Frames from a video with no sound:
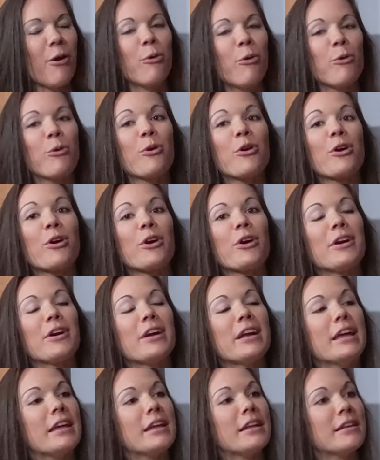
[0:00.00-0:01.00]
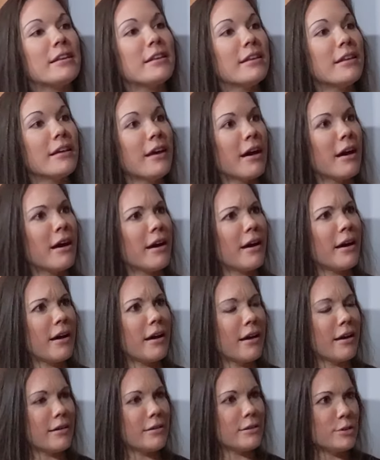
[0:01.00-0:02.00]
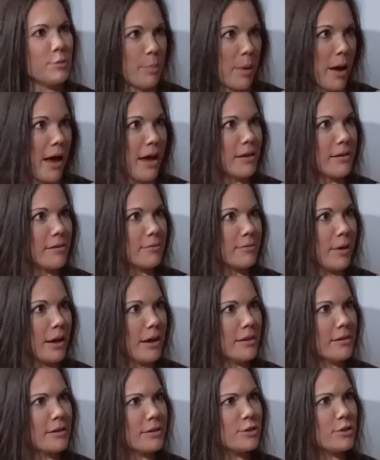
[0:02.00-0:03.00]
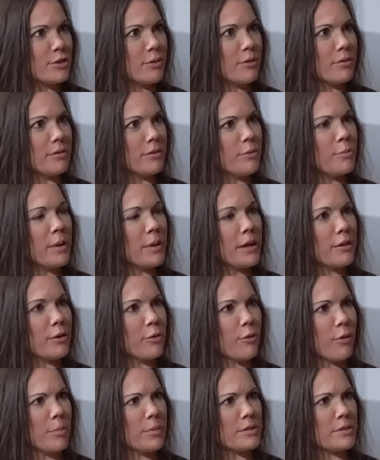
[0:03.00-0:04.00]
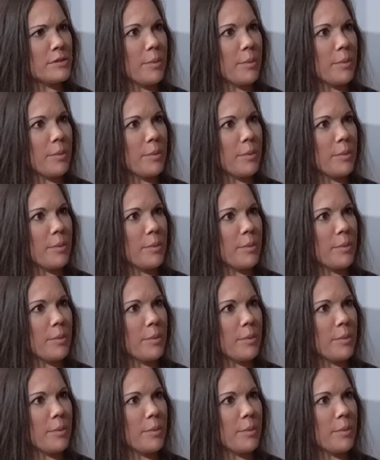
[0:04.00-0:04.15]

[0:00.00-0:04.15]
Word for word: or in Dubai, right? Because you mainly grew up in